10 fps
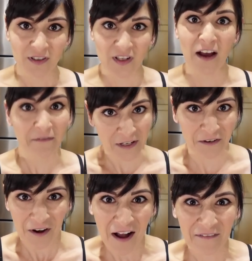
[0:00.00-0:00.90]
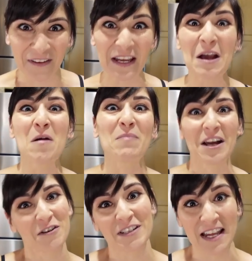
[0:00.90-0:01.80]
stuff in your coffee,
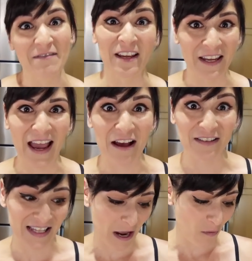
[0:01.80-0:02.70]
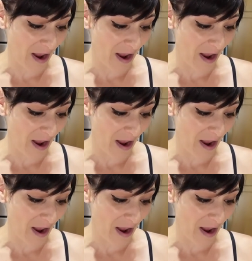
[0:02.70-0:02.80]
but you're saving calories that